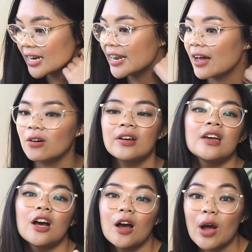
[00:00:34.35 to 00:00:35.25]
Now,
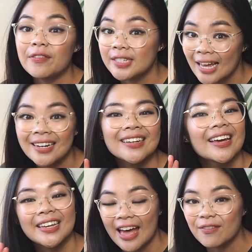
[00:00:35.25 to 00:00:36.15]
I've done
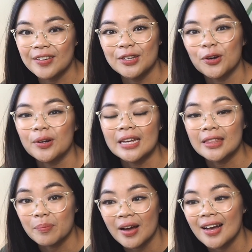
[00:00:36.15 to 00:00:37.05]
a GAT video in
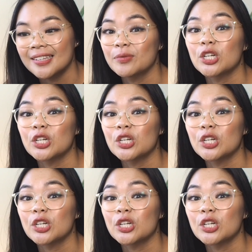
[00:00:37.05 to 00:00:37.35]
the past,